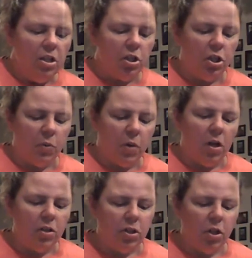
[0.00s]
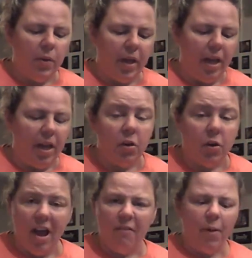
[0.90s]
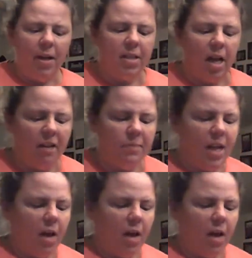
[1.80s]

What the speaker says: So you would also get your half price items.